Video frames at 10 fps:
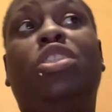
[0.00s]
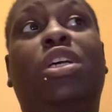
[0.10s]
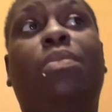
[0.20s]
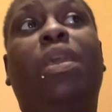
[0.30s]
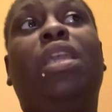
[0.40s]
it
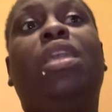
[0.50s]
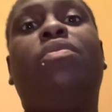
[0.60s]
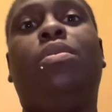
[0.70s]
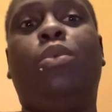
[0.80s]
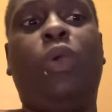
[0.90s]
up and give
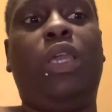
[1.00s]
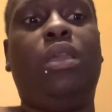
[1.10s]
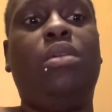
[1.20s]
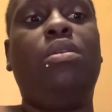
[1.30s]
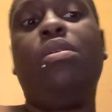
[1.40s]
them
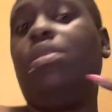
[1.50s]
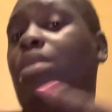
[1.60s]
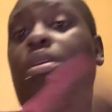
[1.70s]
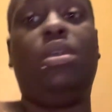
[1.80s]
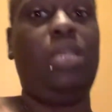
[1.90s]
away,
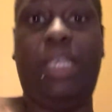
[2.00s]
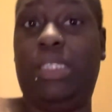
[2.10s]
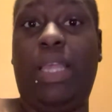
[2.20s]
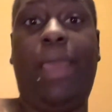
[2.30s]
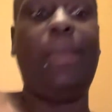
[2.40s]
and that's that.